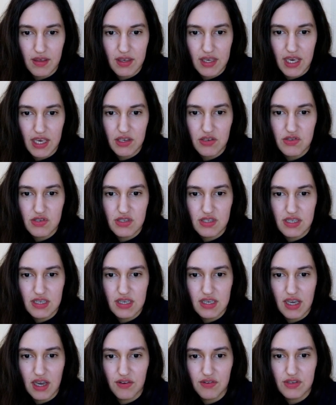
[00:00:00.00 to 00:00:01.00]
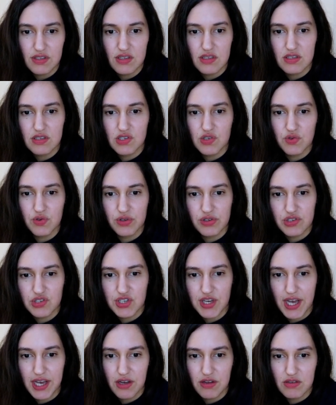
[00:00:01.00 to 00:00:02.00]
Can't you see, ever since you were a
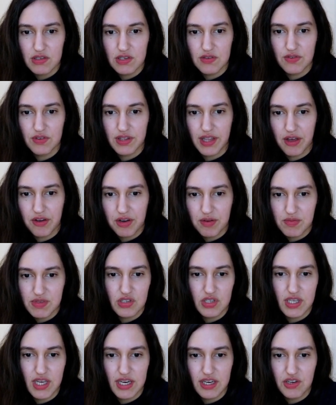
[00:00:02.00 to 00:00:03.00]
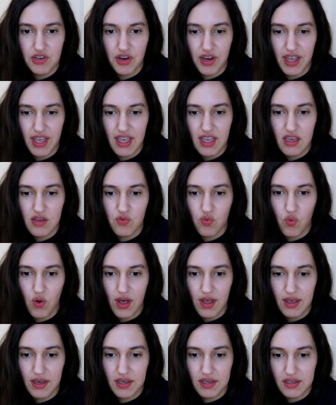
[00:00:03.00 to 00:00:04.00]
child, you've allowed him to get in your head?
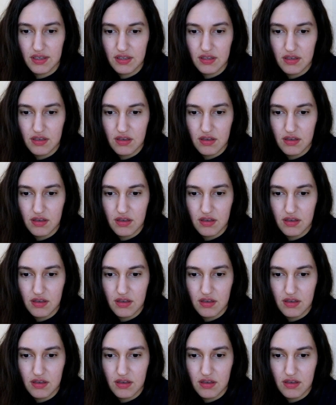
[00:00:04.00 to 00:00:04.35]
Why?